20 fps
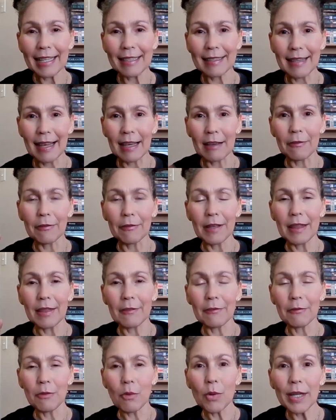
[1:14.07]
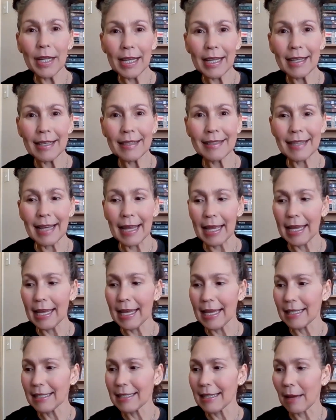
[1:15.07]
It's like in the 40s,
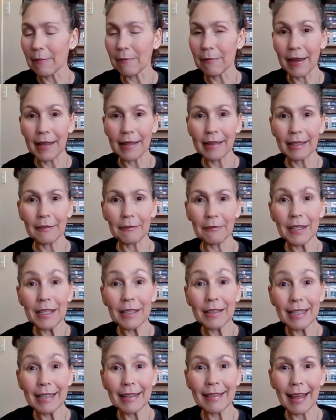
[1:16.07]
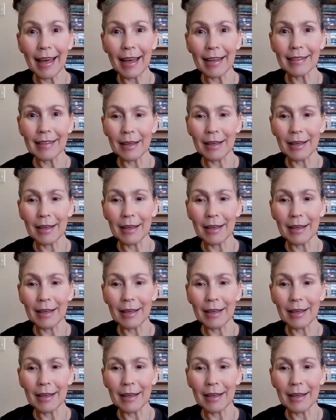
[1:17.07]
and I'm finally feeling that,